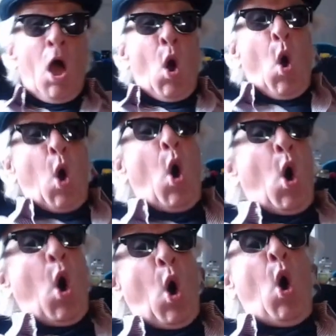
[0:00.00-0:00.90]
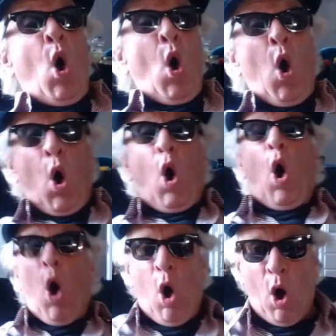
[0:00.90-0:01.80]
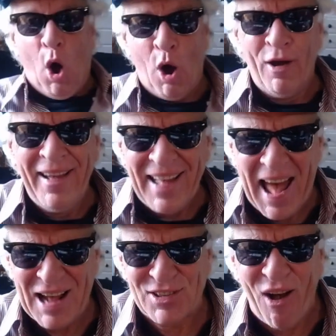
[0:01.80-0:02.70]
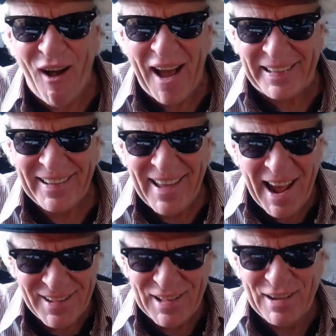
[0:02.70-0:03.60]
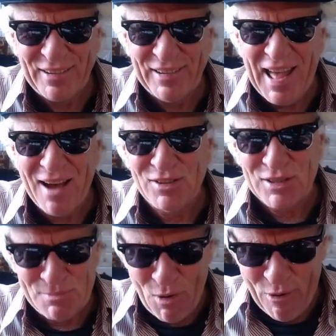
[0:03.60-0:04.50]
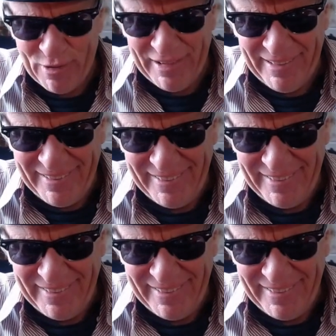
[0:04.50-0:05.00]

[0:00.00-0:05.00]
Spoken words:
Oh, that's hot. I think I'm going to have some more.